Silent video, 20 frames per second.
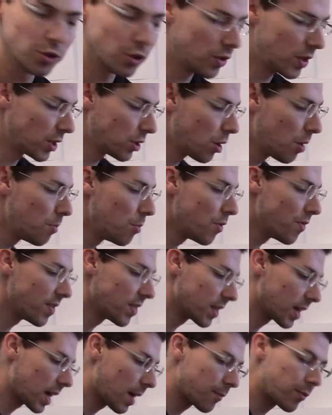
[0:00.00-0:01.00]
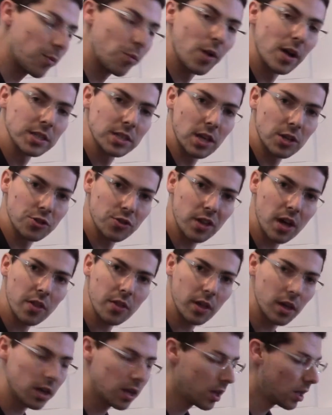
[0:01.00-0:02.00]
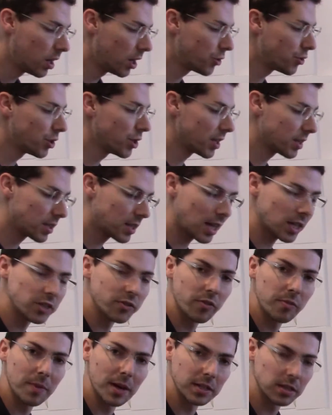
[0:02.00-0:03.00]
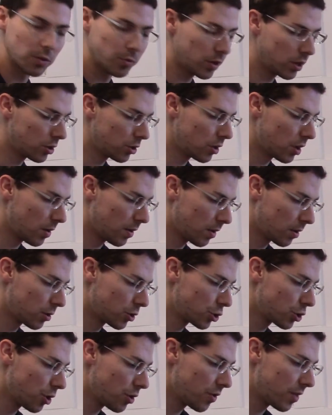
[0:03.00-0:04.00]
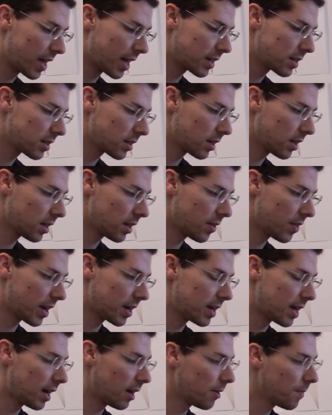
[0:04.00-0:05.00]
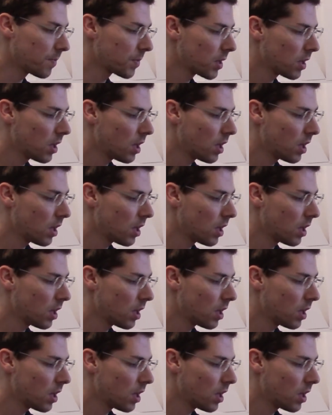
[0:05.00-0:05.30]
So there's no moving the cup from one side to the other, literally at the touch of a button, and we're going to show you that now.